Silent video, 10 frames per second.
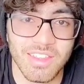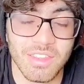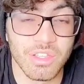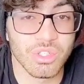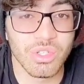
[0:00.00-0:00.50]

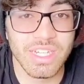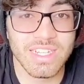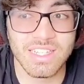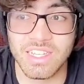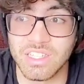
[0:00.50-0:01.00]

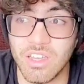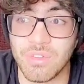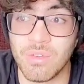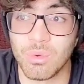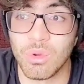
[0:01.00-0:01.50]
trees and
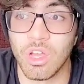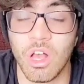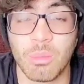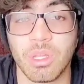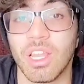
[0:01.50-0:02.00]
stuff everywhere
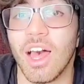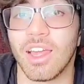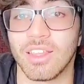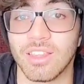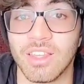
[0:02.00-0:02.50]
help a
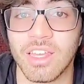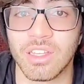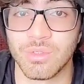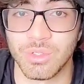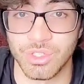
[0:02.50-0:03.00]
lot. That
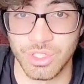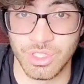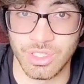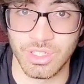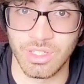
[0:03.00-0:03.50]
is for
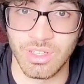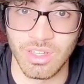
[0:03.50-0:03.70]
certain.